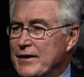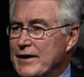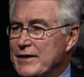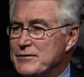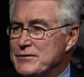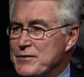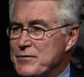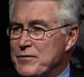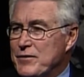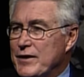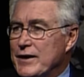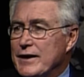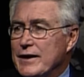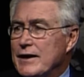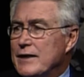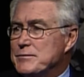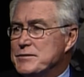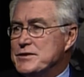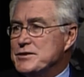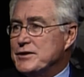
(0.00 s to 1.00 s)
I was even thinking,
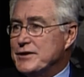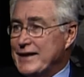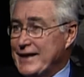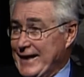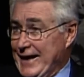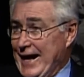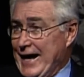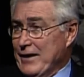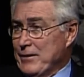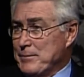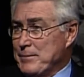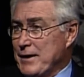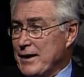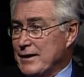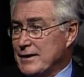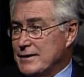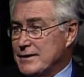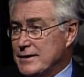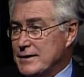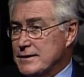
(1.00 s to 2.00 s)
I'm just going to get out of
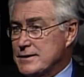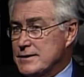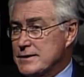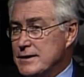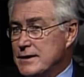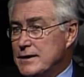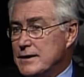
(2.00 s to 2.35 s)
politics.